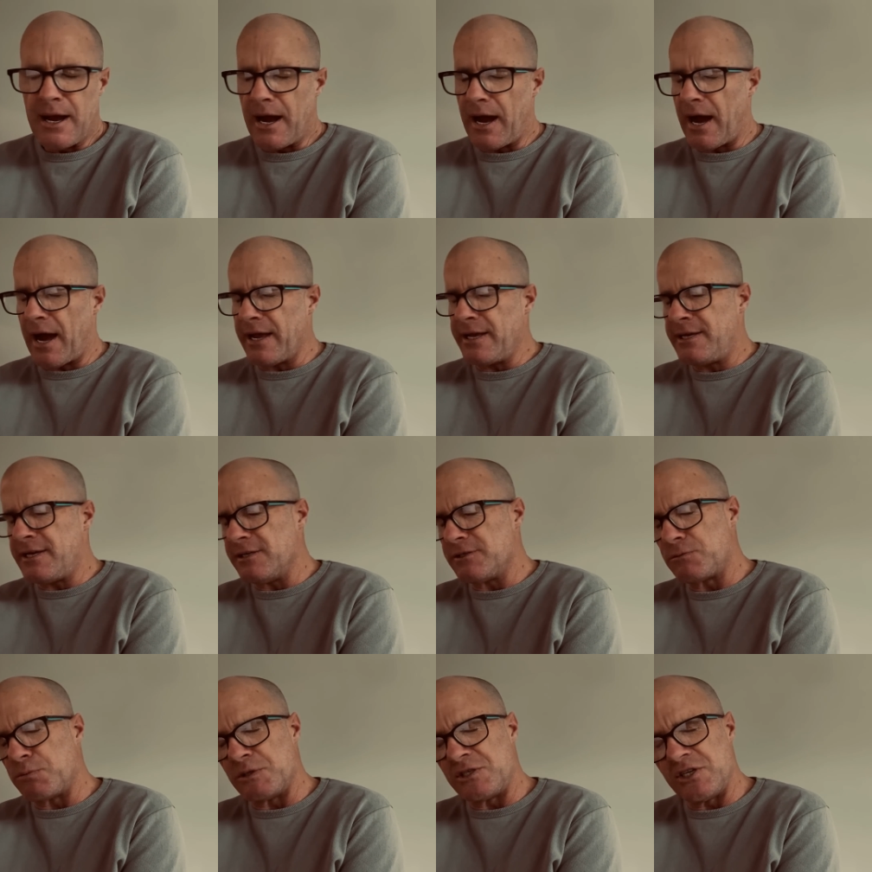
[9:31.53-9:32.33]

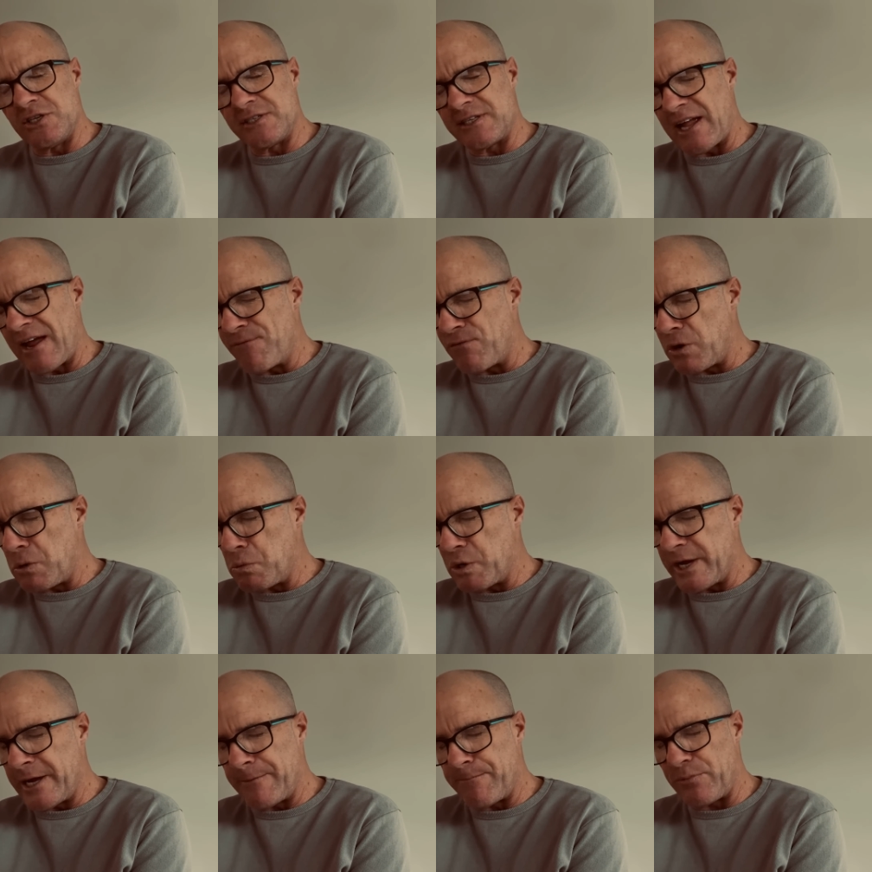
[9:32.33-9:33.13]
Akers was just
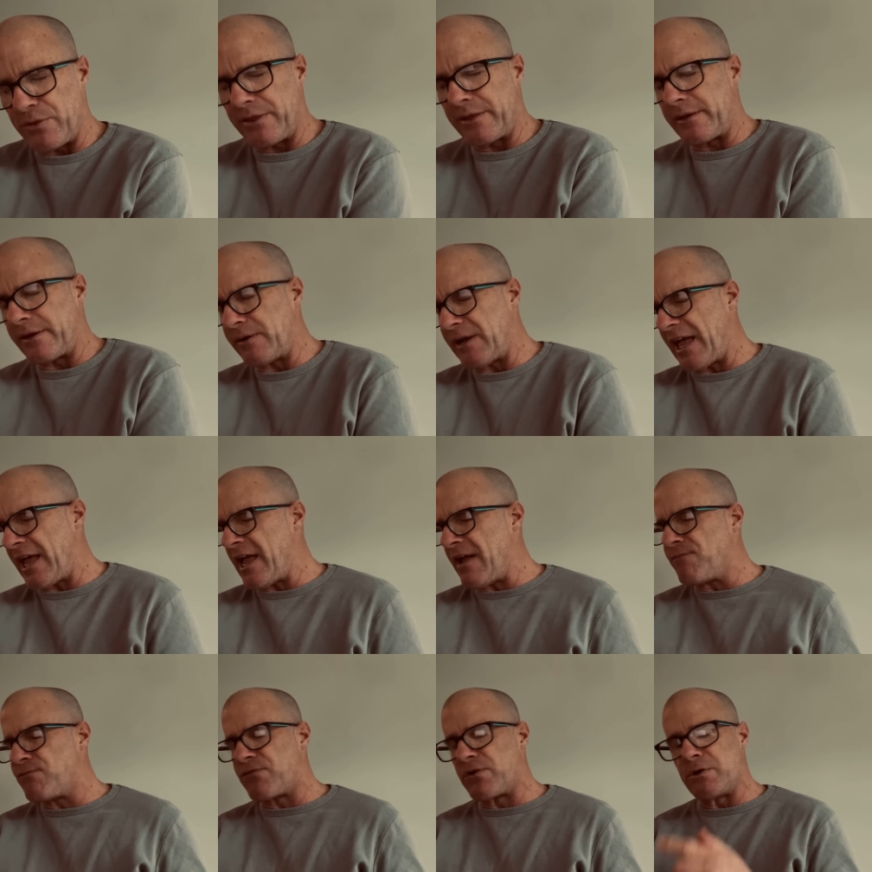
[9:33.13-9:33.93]
everywhere
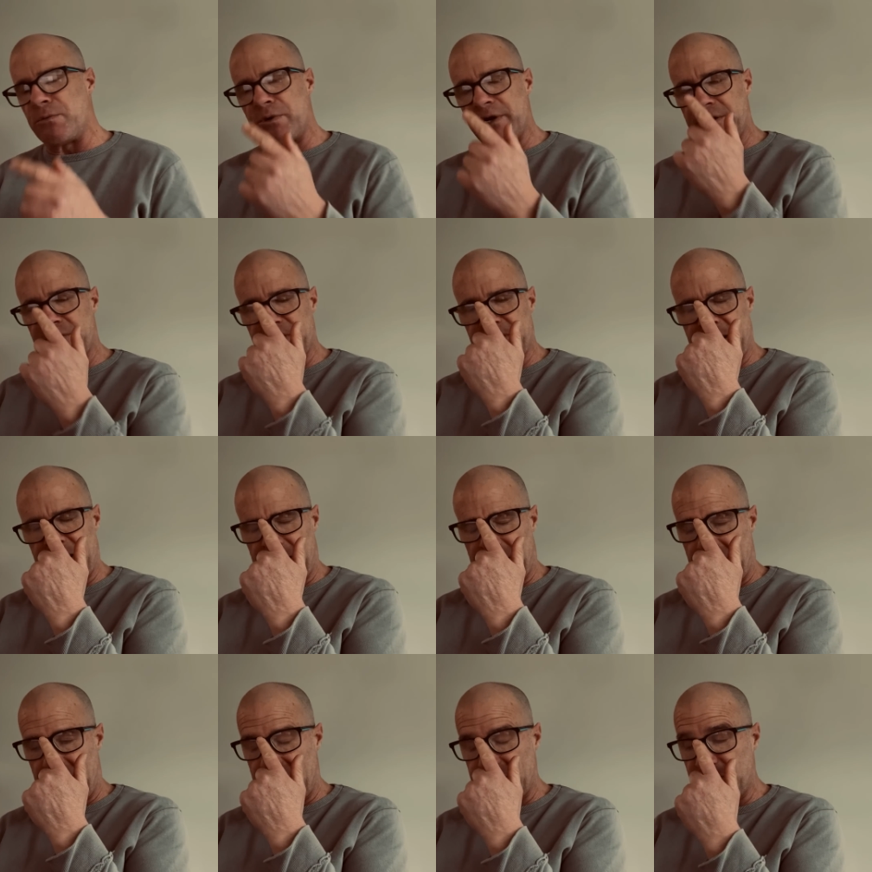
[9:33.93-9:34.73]
in
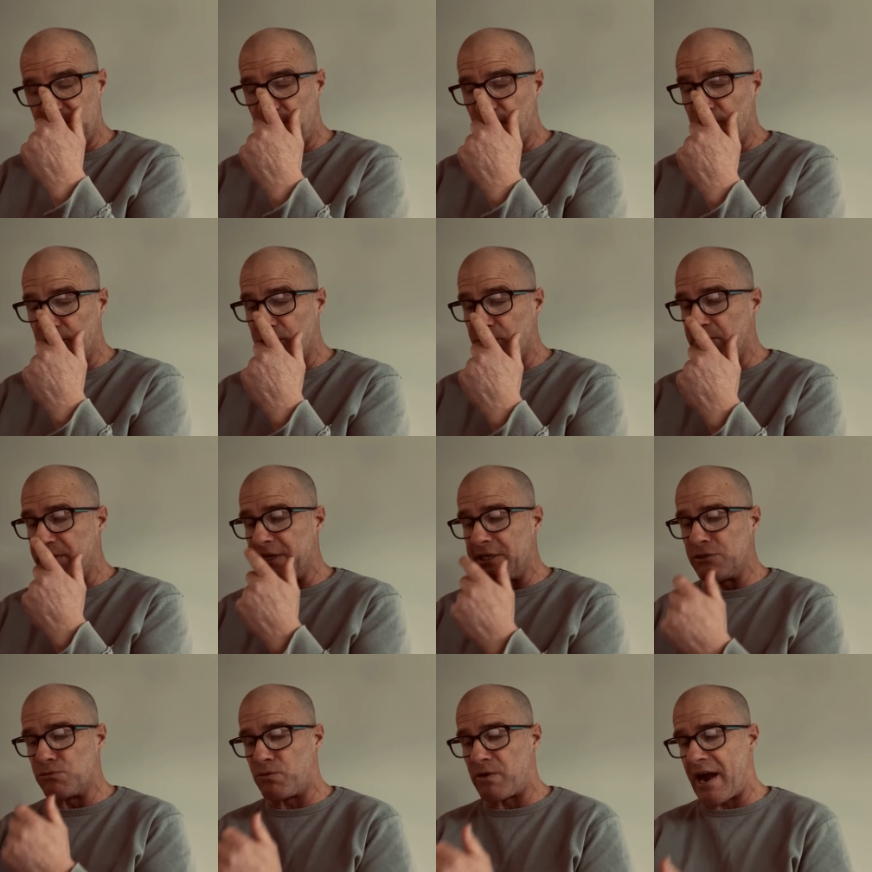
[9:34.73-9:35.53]
that last quarter with
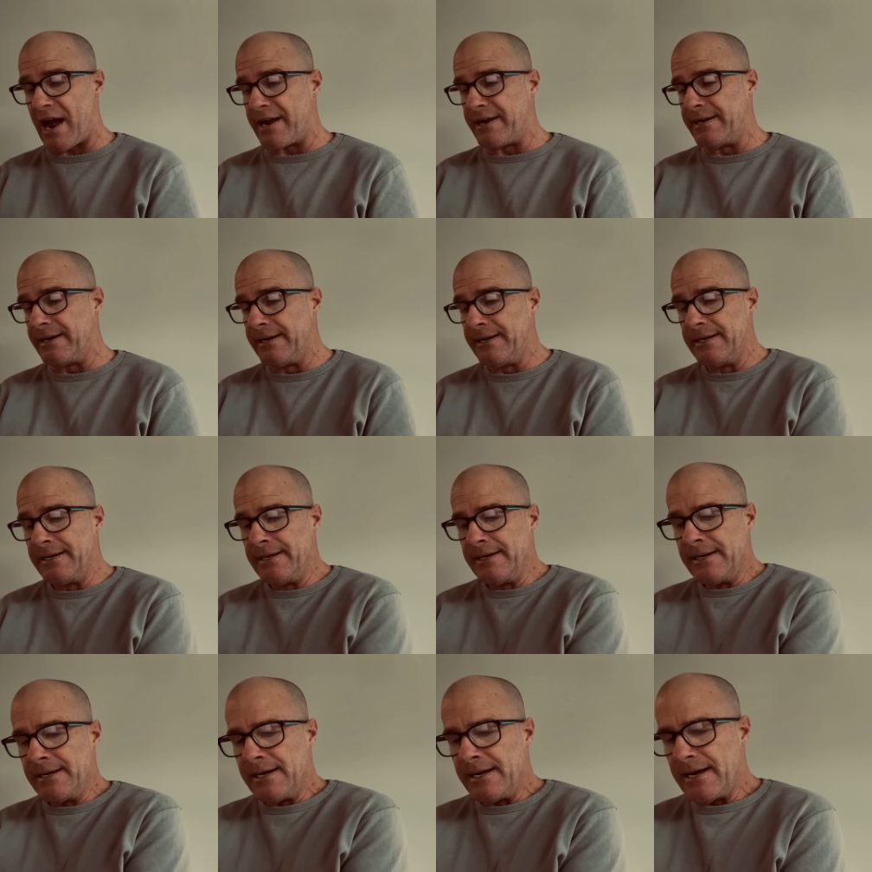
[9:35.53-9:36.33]
his run.
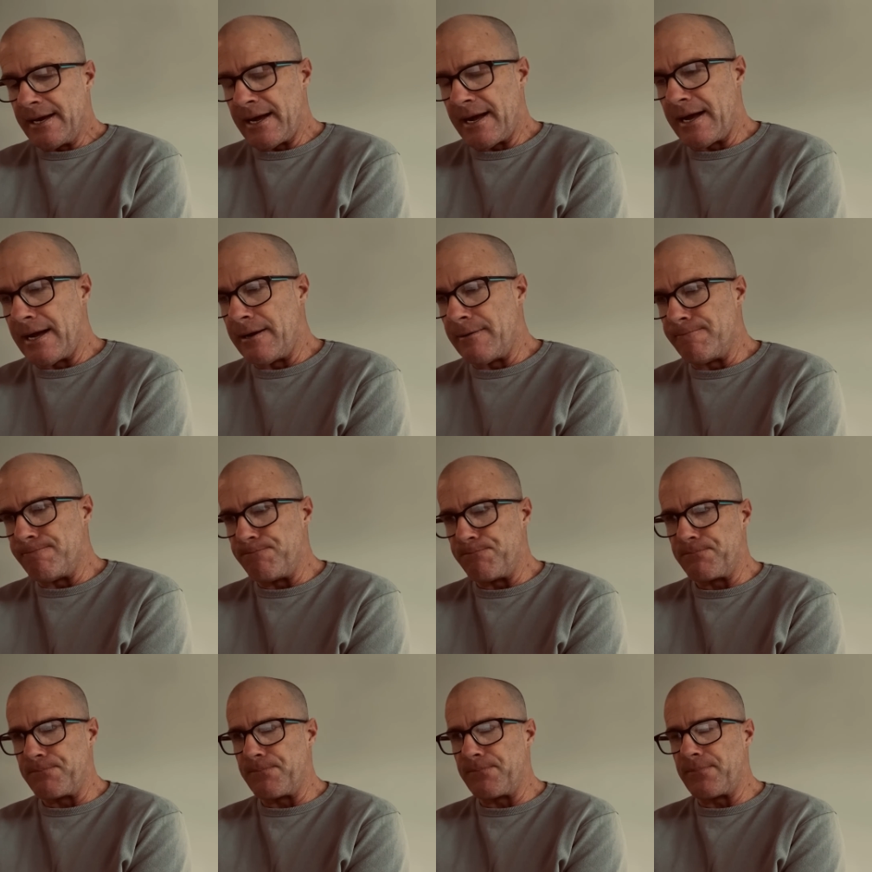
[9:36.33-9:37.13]

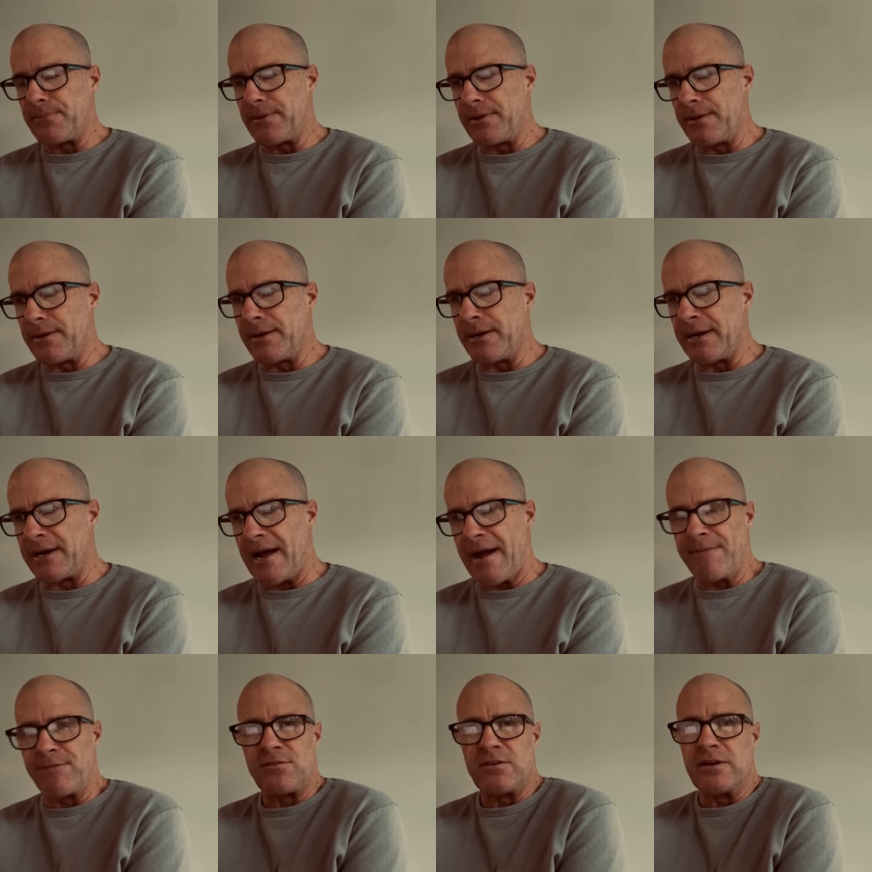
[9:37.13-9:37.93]
And
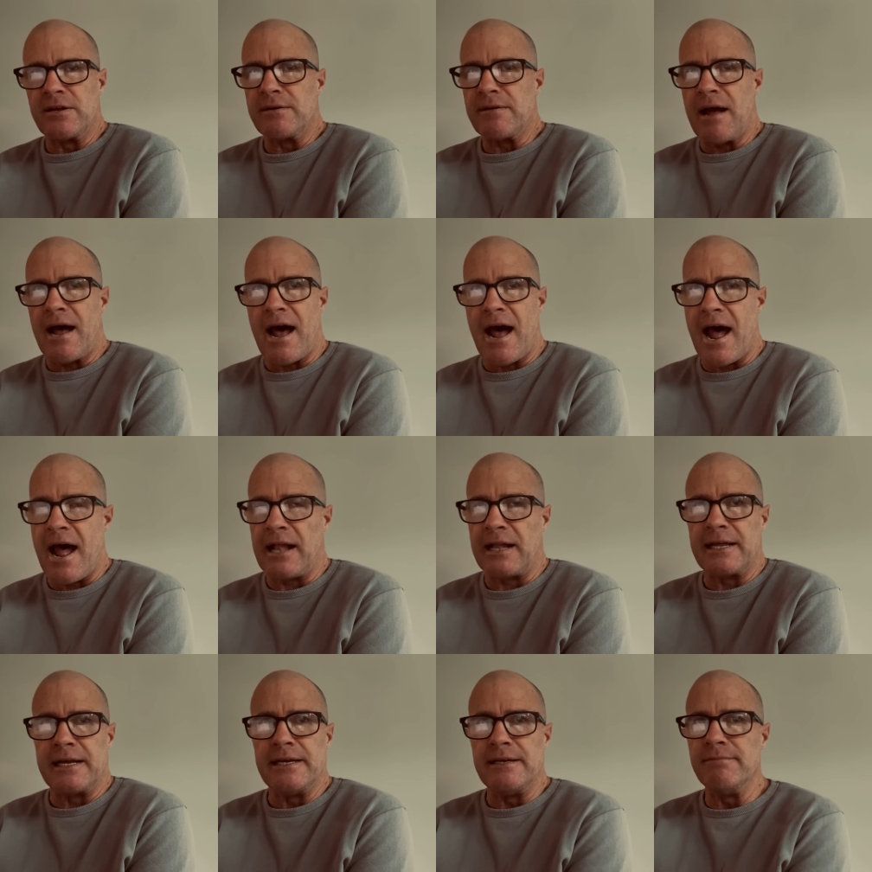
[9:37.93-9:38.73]
after
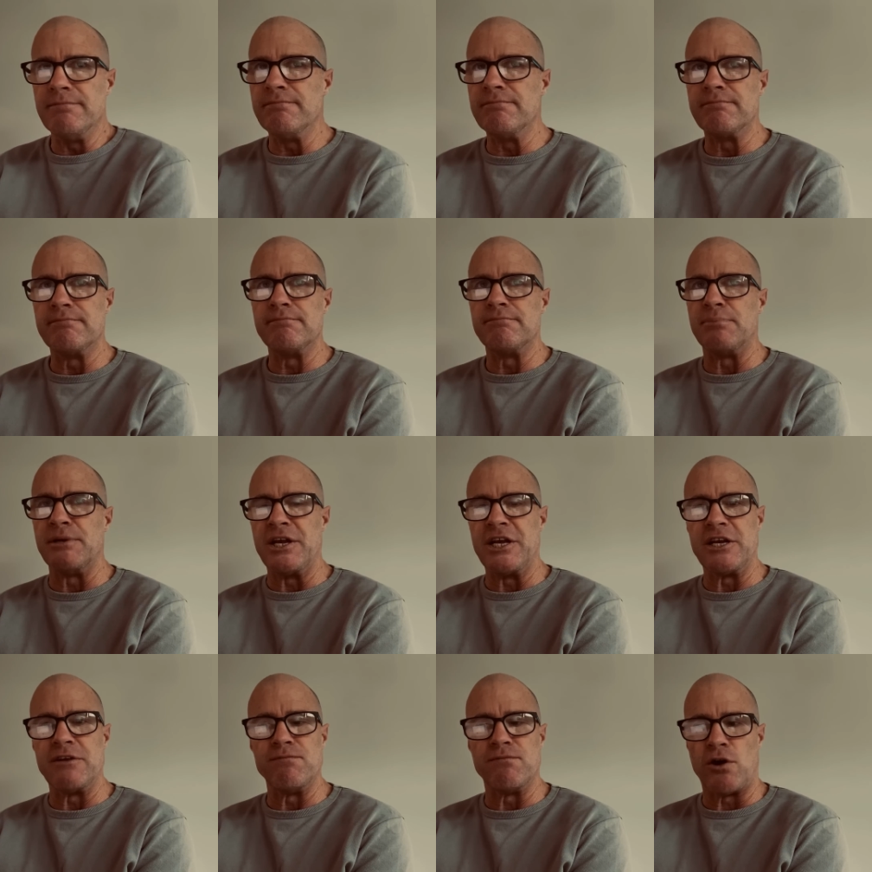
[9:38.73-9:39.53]
hardly
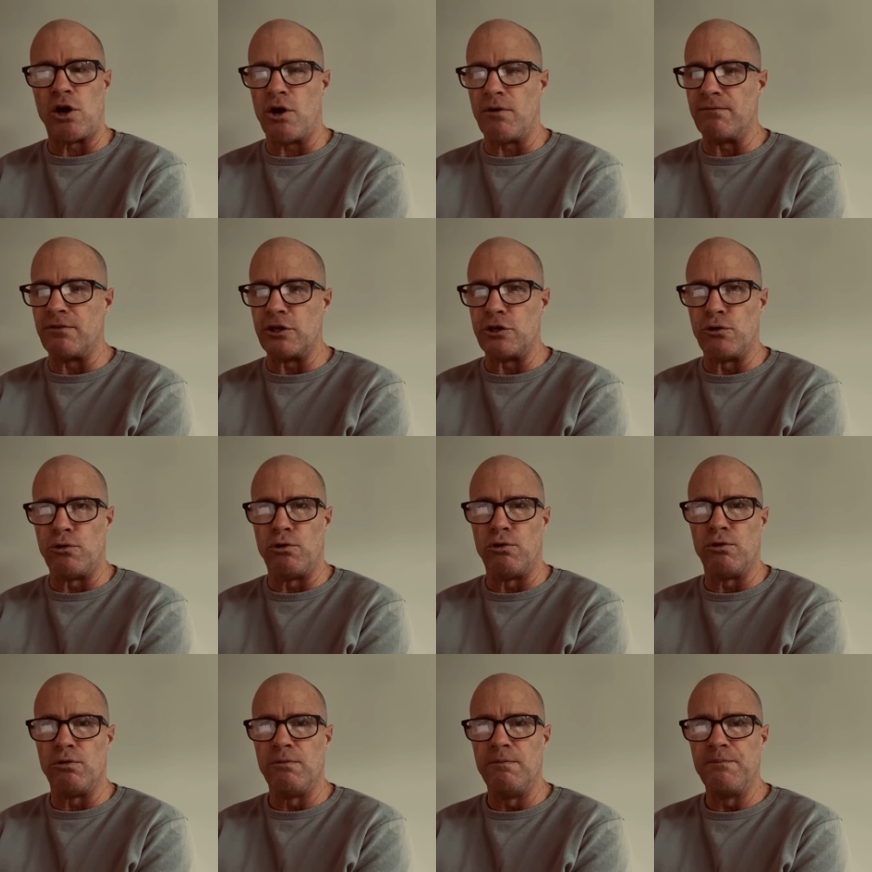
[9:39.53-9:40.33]
being involved at
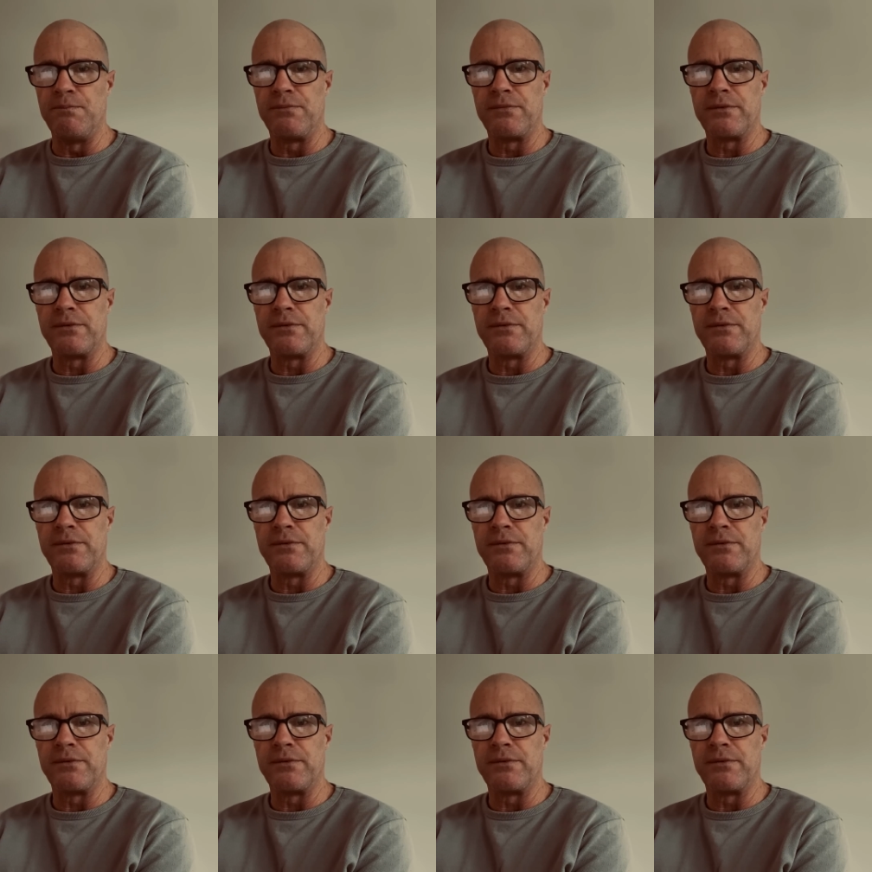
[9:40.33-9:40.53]
all